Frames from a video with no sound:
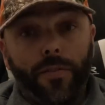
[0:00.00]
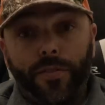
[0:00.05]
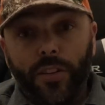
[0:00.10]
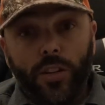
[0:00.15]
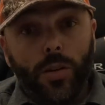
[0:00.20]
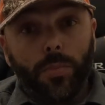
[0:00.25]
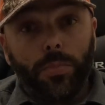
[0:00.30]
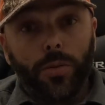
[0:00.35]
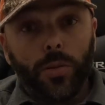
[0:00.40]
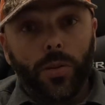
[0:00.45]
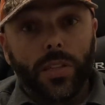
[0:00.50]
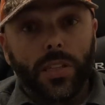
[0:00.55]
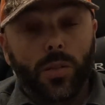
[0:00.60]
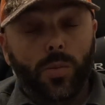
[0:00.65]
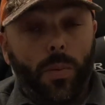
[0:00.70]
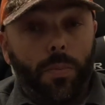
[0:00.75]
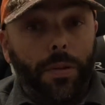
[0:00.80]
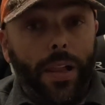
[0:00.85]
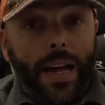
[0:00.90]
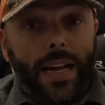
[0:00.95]
fishing bluegills
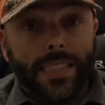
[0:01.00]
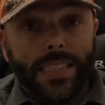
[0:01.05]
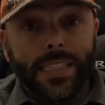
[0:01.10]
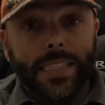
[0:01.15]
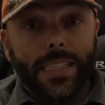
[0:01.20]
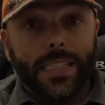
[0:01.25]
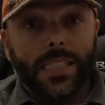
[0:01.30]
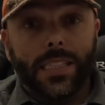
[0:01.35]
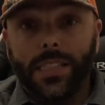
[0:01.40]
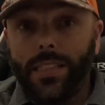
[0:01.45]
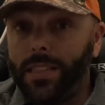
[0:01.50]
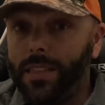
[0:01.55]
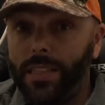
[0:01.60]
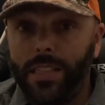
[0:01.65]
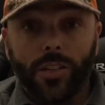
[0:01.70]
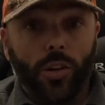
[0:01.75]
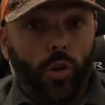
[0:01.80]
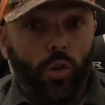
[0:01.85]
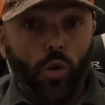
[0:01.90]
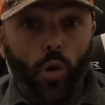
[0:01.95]
with plastics.
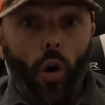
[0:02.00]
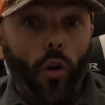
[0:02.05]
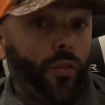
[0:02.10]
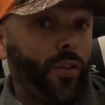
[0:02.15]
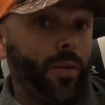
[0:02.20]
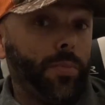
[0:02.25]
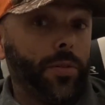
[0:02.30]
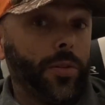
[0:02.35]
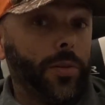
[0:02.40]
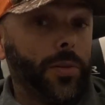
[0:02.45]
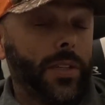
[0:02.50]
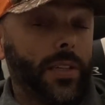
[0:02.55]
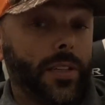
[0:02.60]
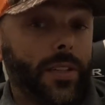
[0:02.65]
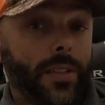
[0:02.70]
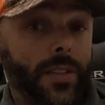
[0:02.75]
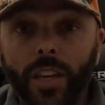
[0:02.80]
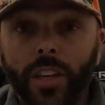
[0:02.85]
These are trophy bluegill.